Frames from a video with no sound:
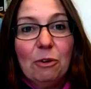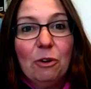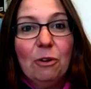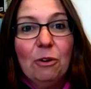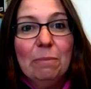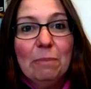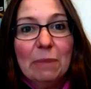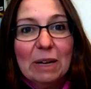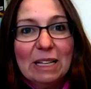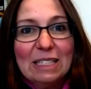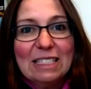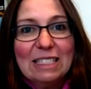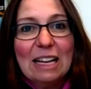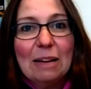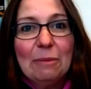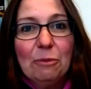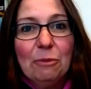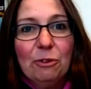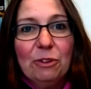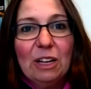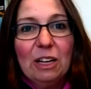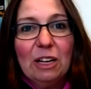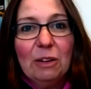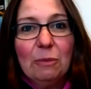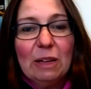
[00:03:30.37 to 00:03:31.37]
on Monday
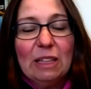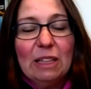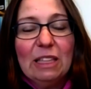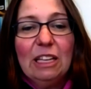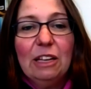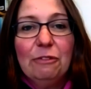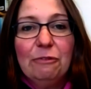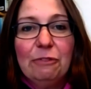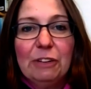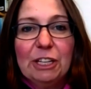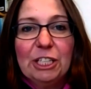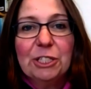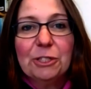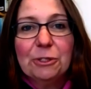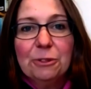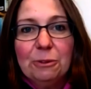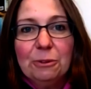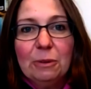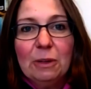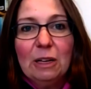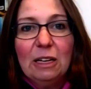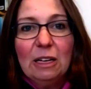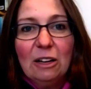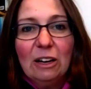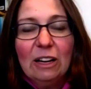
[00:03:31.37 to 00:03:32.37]
morning, when the
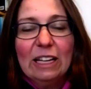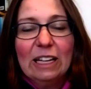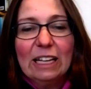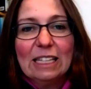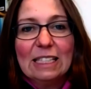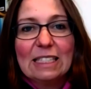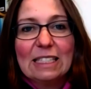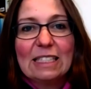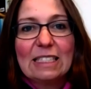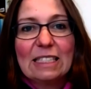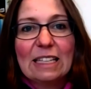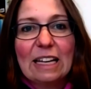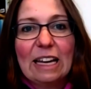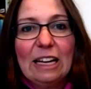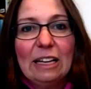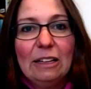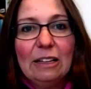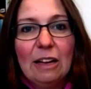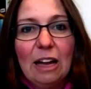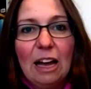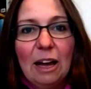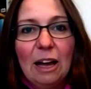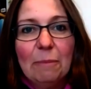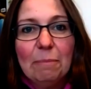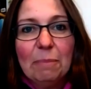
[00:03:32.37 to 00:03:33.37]
official lying in state
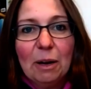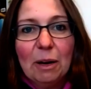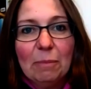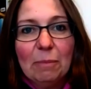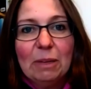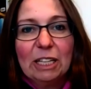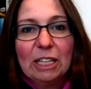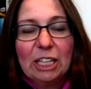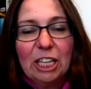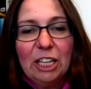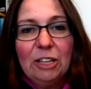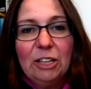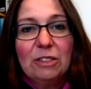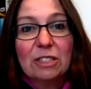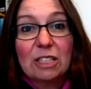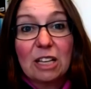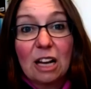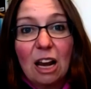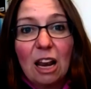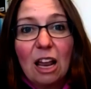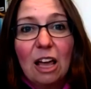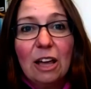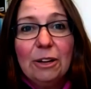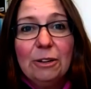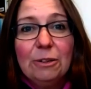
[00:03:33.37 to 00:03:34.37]
public queues
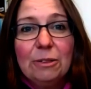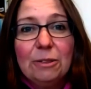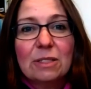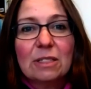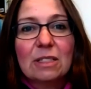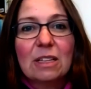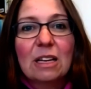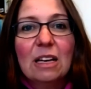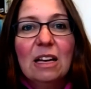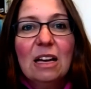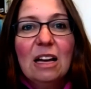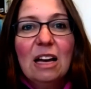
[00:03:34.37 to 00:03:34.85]
close.